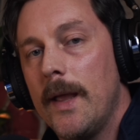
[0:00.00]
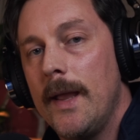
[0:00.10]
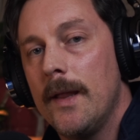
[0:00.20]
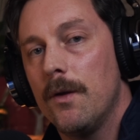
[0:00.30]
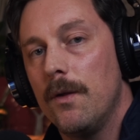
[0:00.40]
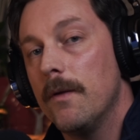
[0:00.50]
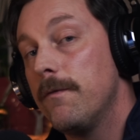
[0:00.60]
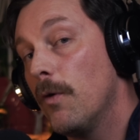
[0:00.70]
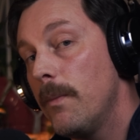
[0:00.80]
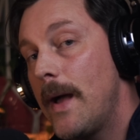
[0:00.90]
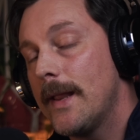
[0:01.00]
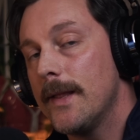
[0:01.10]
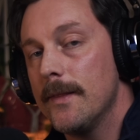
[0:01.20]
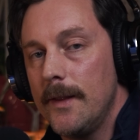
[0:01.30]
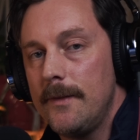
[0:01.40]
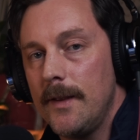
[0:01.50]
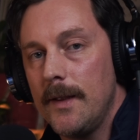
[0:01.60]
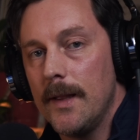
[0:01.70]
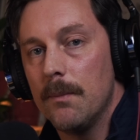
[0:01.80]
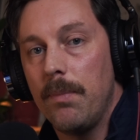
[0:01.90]
to handle formatting and
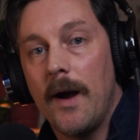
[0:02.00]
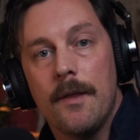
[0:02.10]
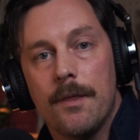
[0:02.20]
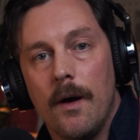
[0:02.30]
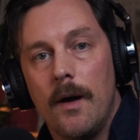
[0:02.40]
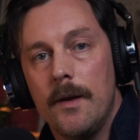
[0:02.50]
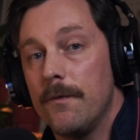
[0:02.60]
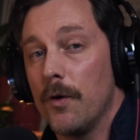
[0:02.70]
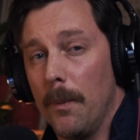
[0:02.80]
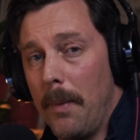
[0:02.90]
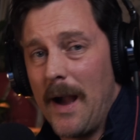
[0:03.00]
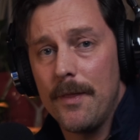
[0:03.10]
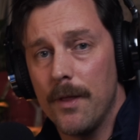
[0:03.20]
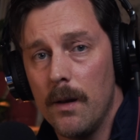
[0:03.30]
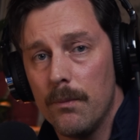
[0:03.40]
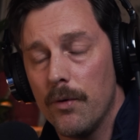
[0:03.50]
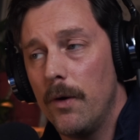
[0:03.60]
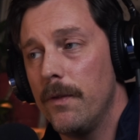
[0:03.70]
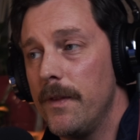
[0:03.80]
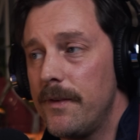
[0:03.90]
linting in Python, if you're a Python
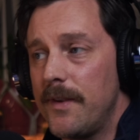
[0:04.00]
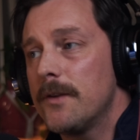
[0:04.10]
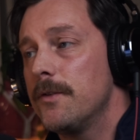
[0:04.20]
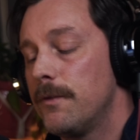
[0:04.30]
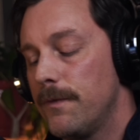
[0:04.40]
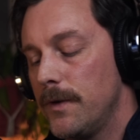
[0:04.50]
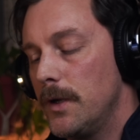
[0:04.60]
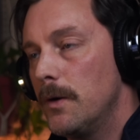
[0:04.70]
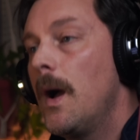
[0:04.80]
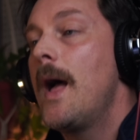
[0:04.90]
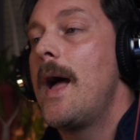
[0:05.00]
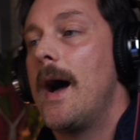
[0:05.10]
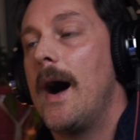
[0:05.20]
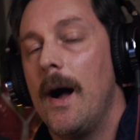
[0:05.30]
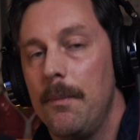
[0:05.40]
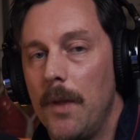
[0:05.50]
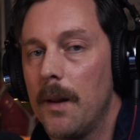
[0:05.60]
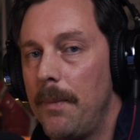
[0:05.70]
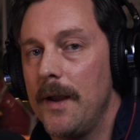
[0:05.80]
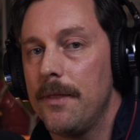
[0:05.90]
bro, then this section's for you. I'm not
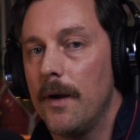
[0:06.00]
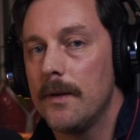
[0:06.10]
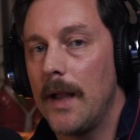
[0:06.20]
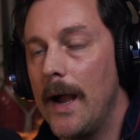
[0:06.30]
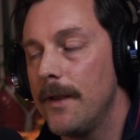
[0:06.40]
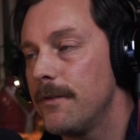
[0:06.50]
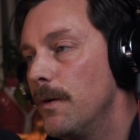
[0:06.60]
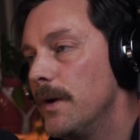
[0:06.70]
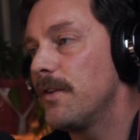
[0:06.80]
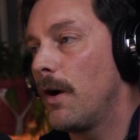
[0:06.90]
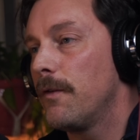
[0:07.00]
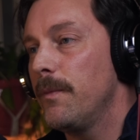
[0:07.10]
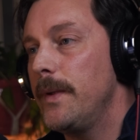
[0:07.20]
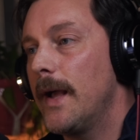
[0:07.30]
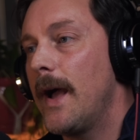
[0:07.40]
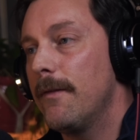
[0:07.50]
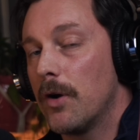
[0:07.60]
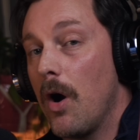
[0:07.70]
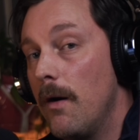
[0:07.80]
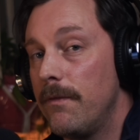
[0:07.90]
a Python guy, so it's hard for me to have a
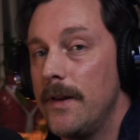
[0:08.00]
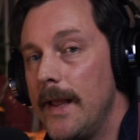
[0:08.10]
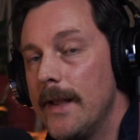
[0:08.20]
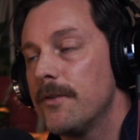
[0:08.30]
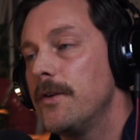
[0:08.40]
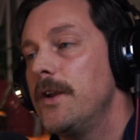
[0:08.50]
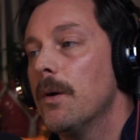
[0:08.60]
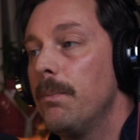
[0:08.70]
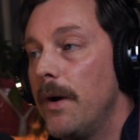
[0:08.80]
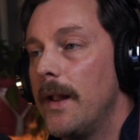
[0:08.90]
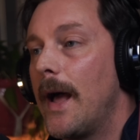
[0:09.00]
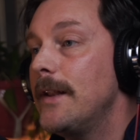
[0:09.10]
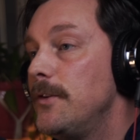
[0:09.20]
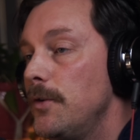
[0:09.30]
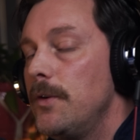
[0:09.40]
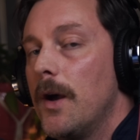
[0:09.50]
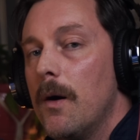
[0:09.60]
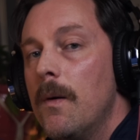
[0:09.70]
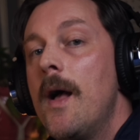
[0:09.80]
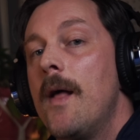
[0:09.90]
confident answer here, but I do know